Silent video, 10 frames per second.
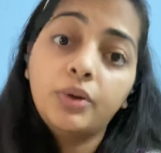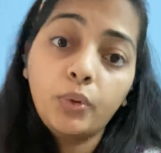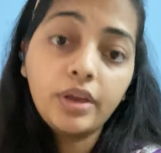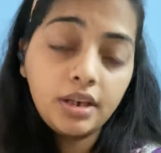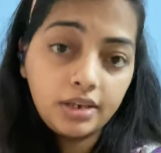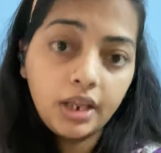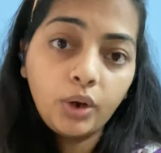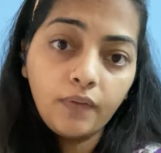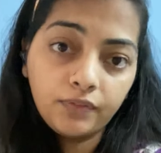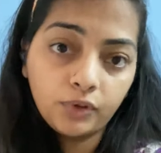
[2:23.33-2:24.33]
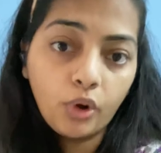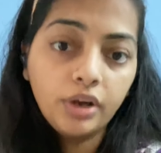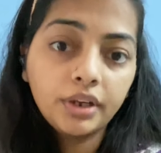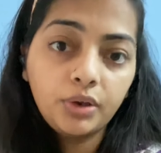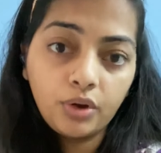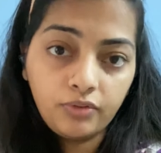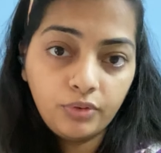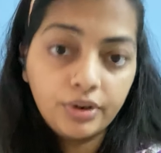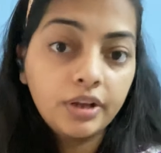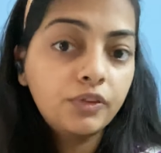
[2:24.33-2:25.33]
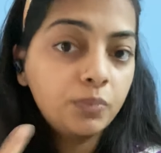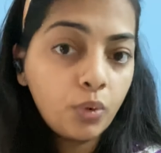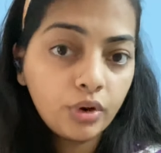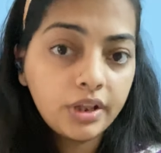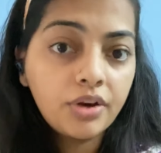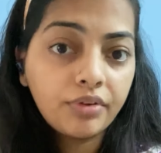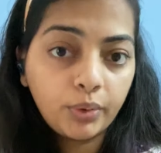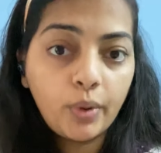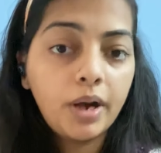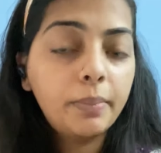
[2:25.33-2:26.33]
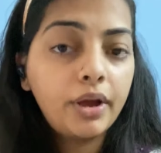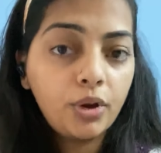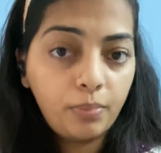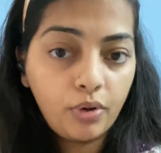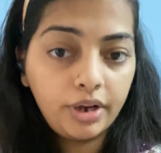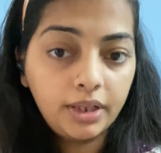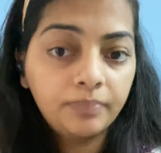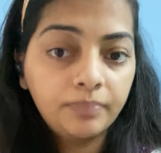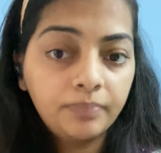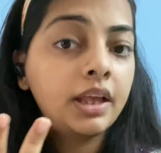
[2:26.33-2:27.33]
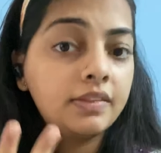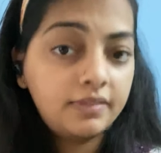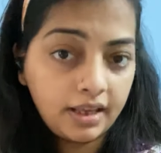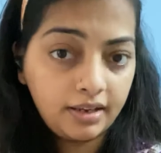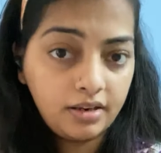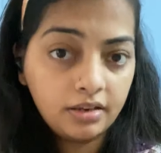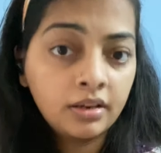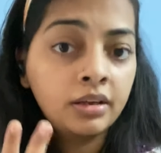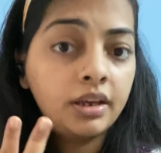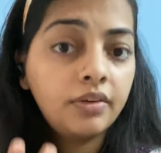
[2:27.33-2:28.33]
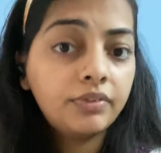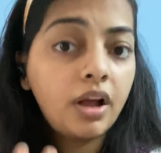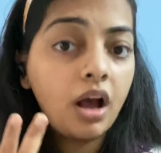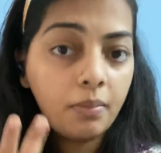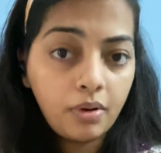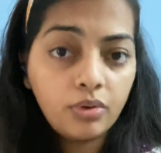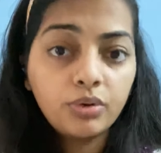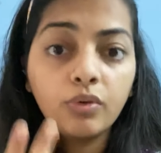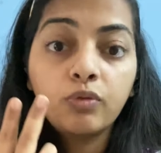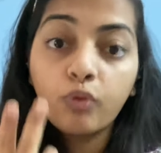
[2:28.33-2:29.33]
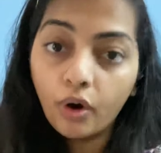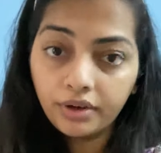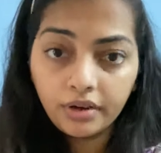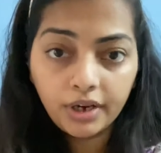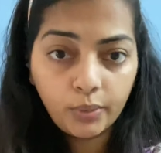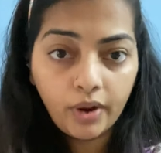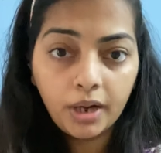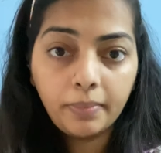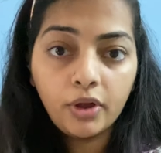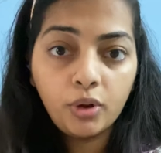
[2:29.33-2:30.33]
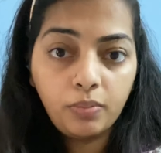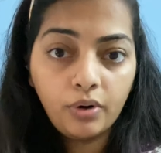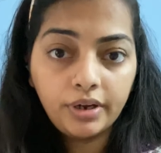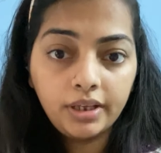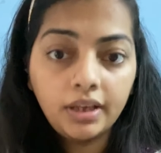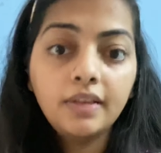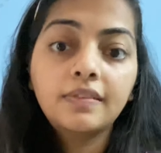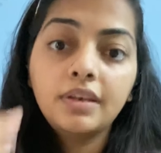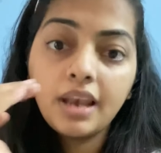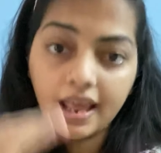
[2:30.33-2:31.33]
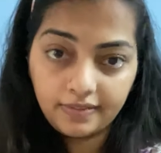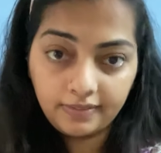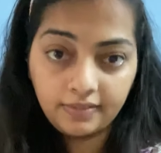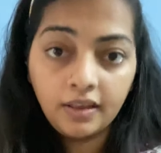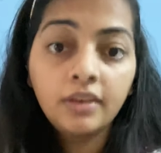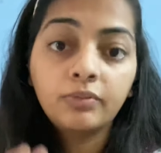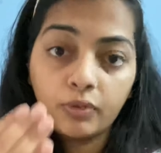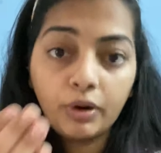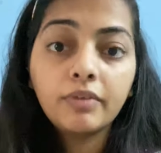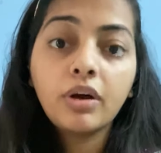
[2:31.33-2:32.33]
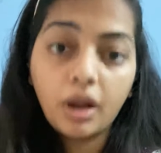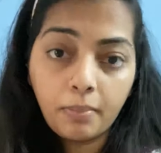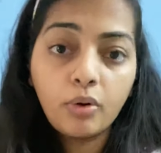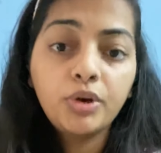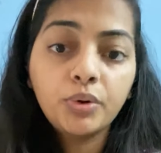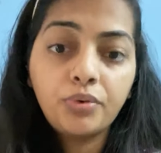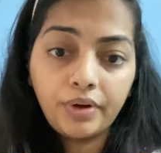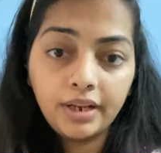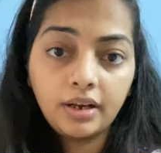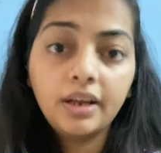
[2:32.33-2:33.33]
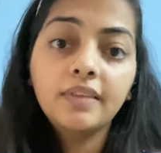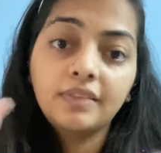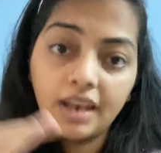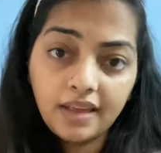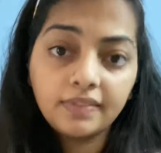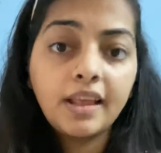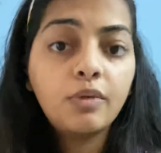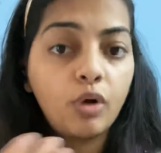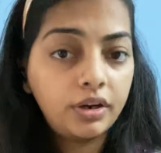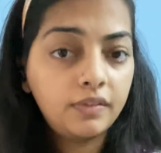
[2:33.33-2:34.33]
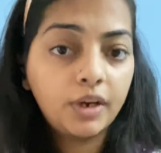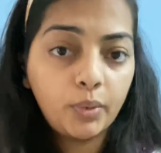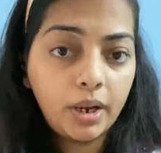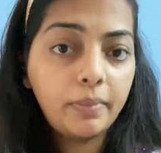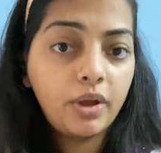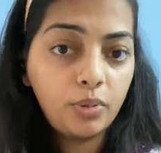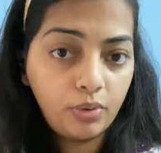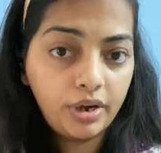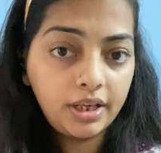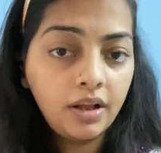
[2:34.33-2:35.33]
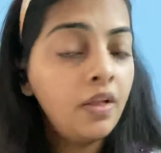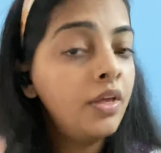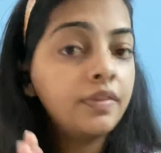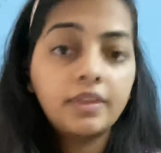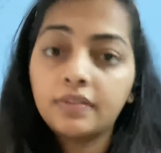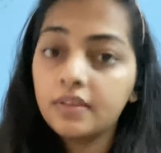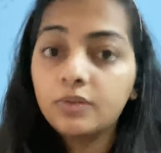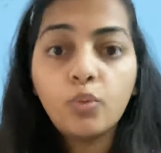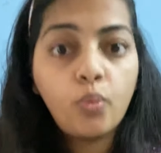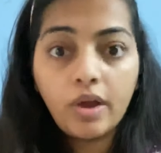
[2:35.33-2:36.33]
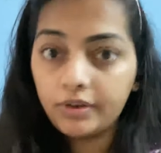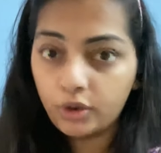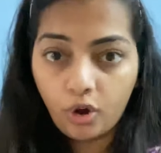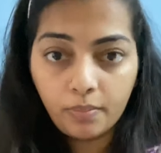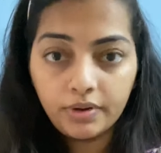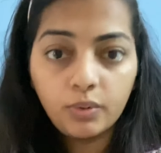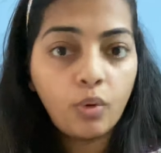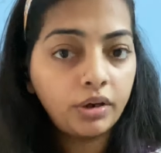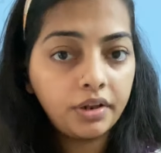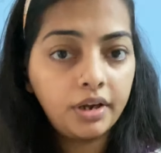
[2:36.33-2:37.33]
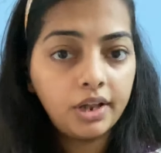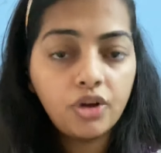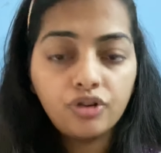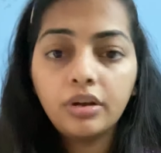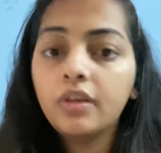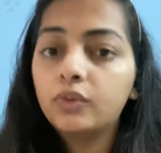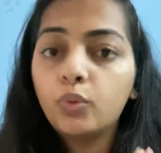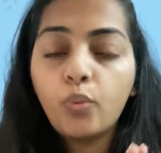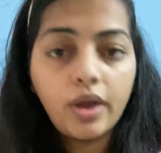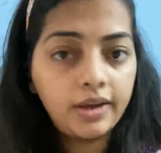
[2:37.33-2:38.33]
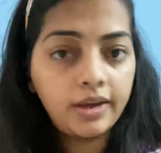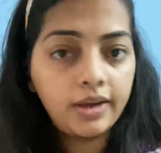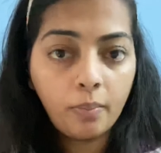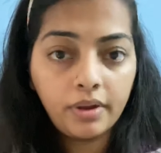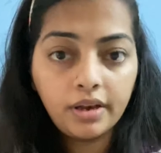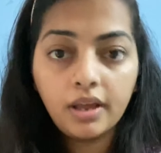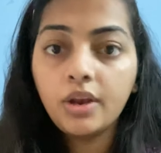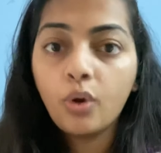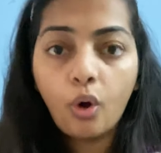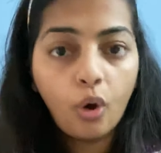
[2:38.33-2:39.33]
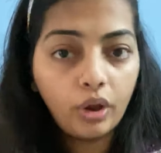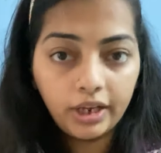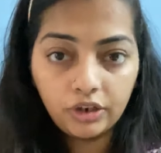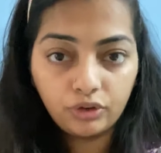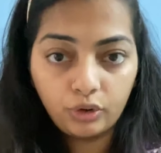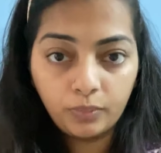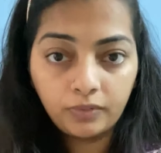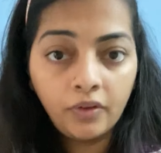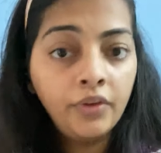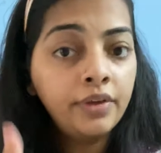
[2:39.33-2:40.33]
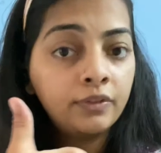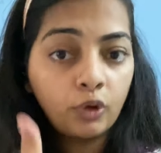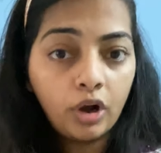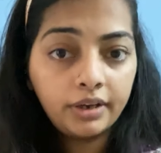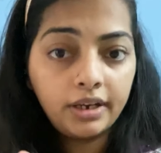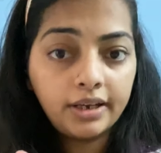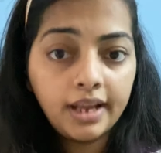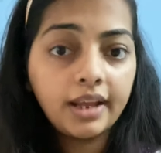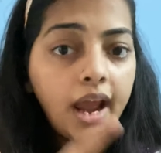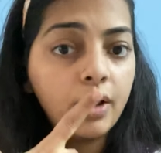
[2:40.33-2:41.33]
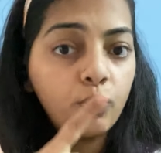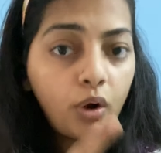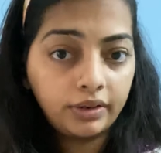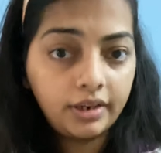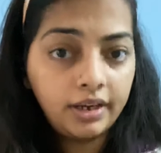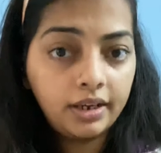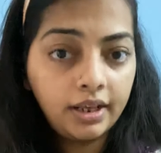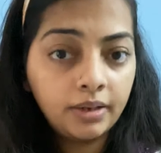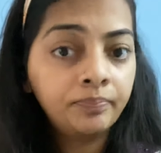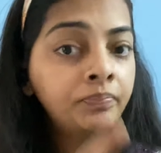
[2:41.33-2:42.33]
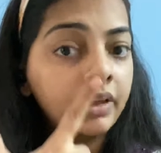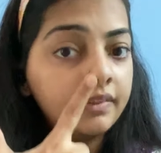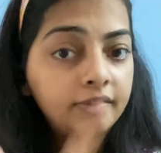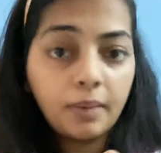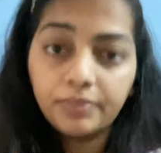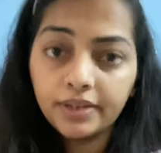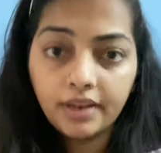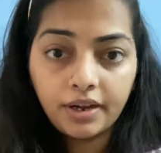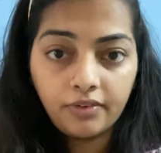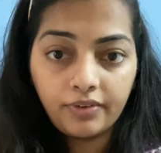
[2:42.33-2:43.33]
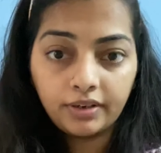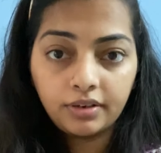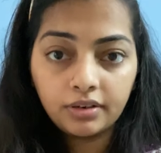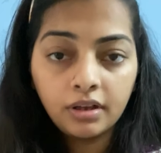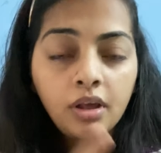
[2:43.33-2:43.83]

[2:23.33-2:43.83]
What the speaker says: intake of salt in your food is more than required by your body, and second, if the amount of water required by your body is less, whatever amount you drink is less than what is required by your body, this is very common. Water retention is very common in all age groups. Salt intake and water intake is something that affects it.